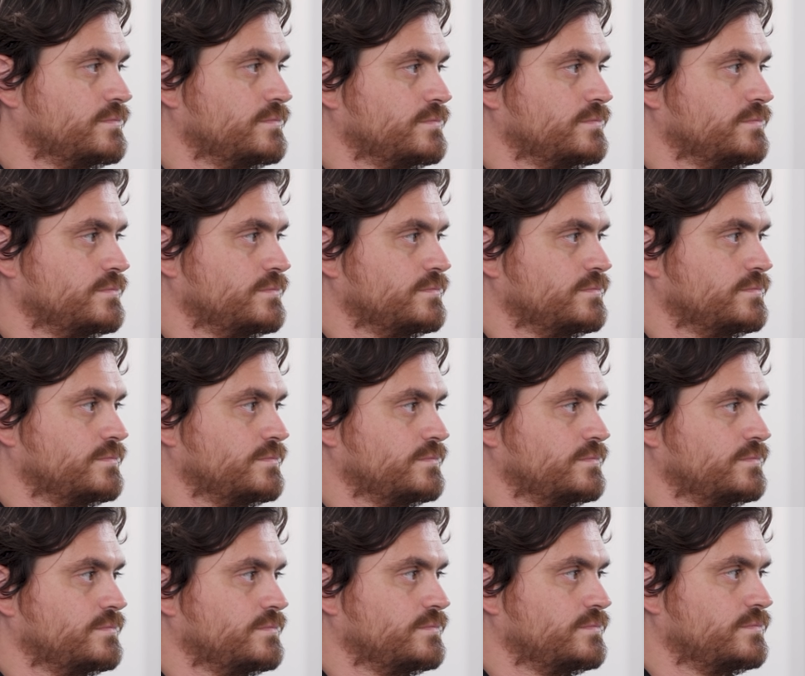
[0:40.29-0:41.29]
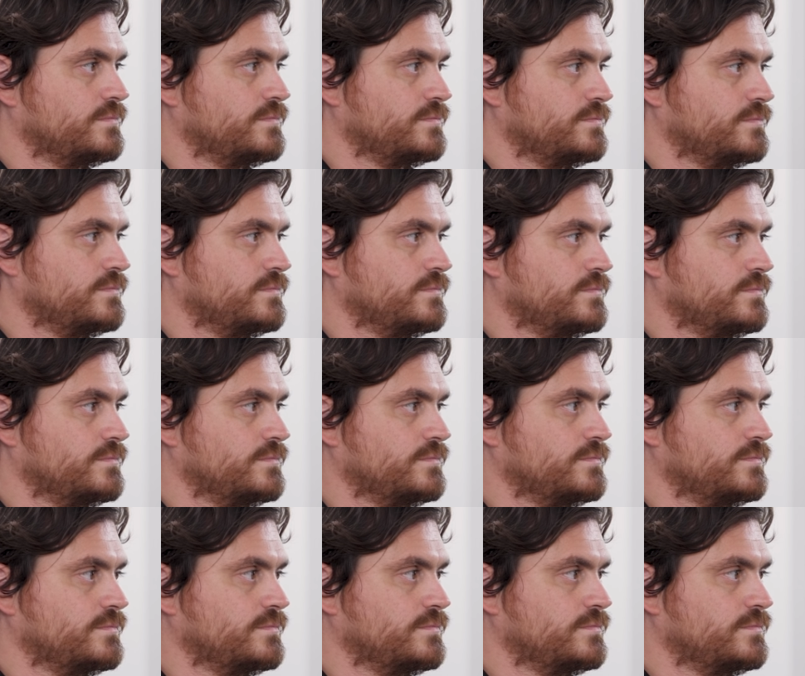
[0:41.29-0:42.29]

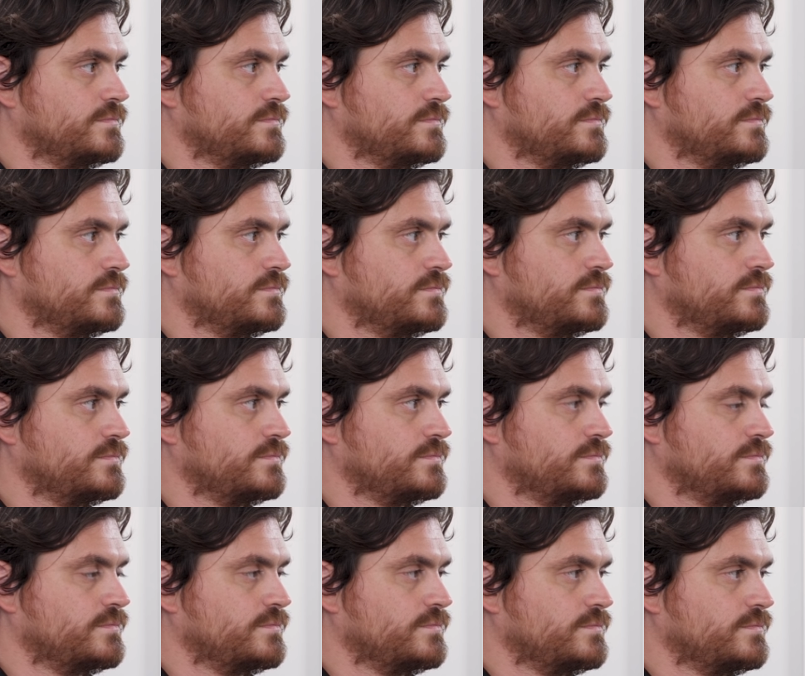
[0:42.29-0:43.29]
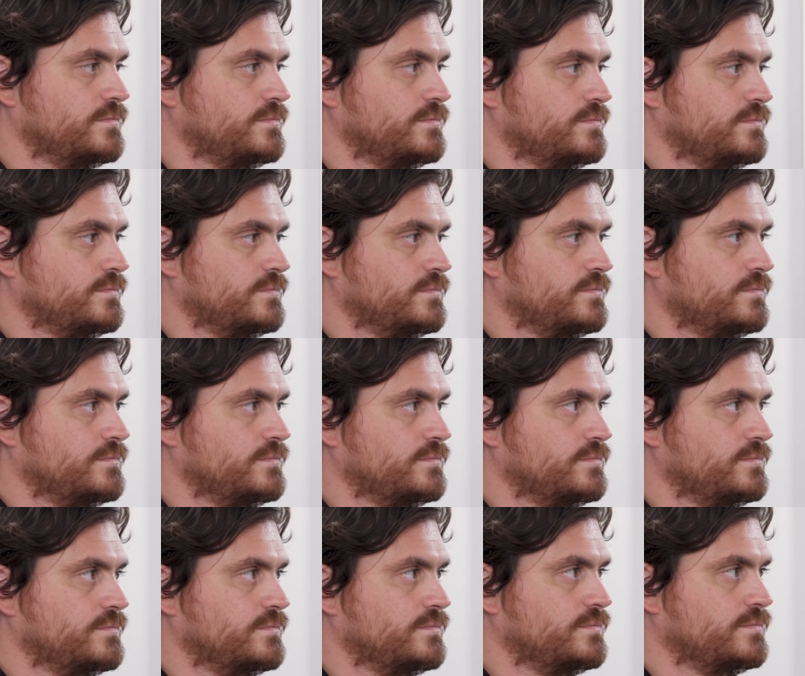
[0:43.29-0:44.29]

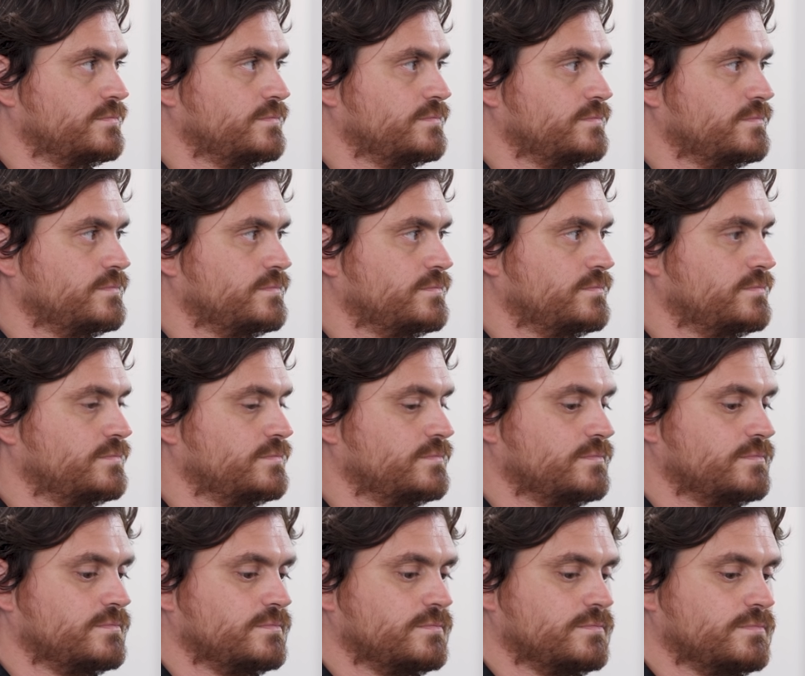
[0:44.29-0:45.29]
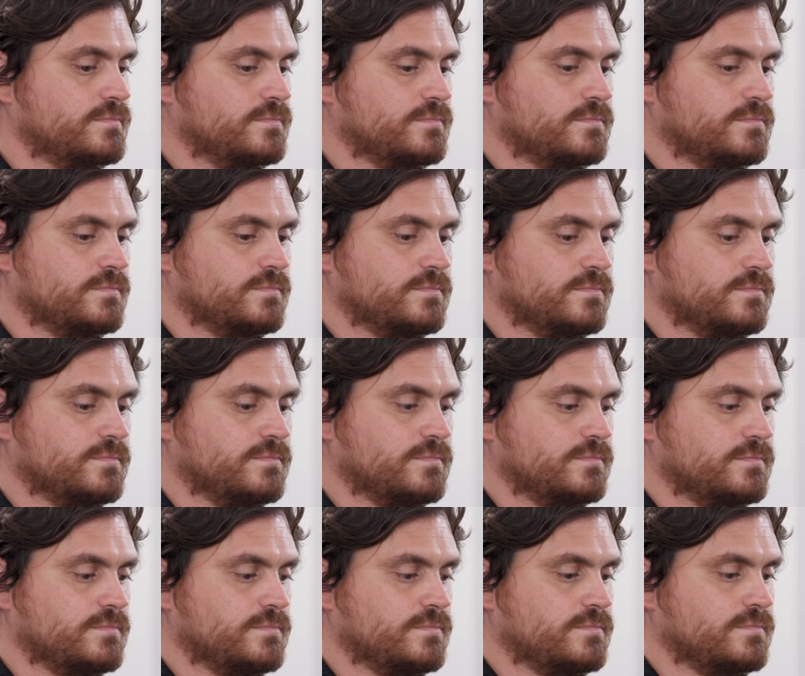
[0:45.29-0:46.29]

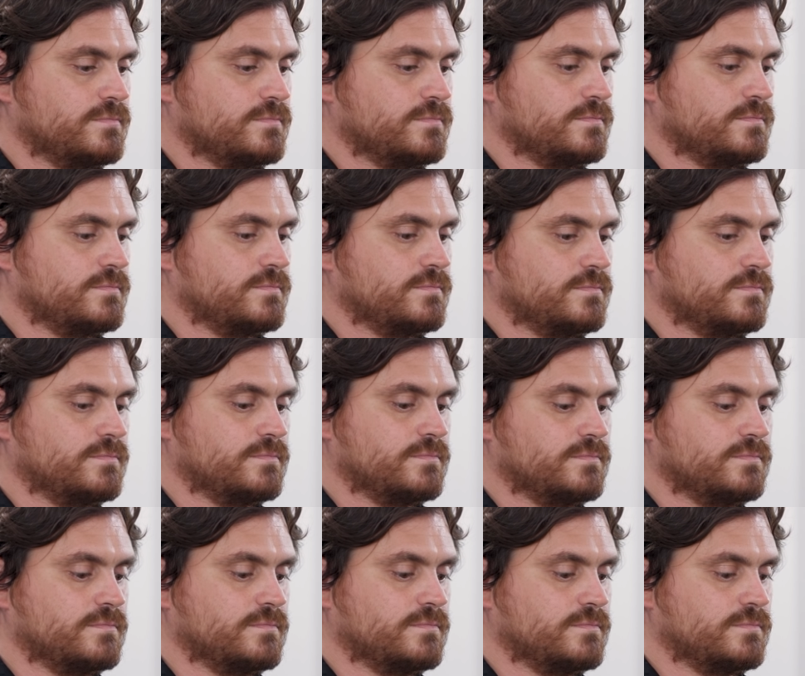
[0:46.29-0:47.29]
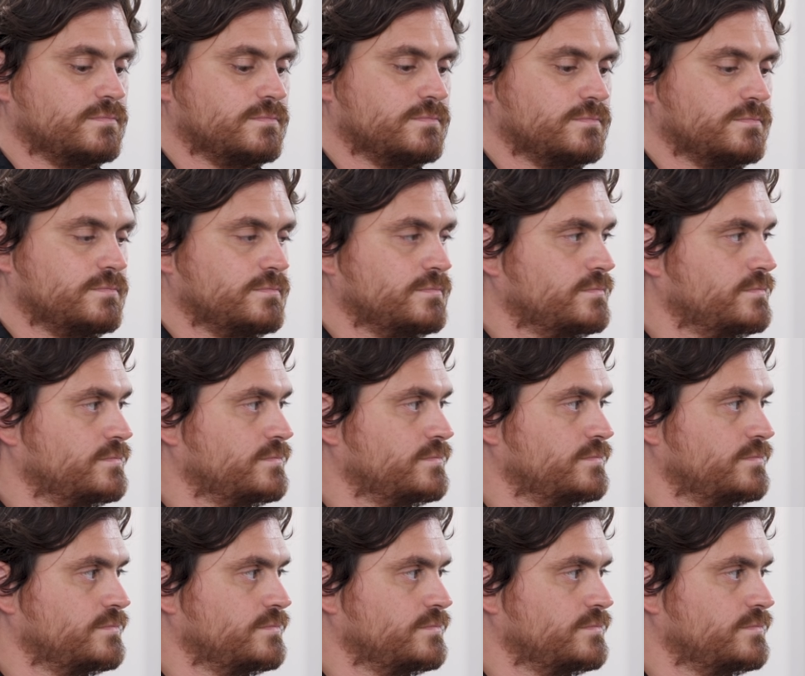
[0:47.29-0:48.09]
[no speech]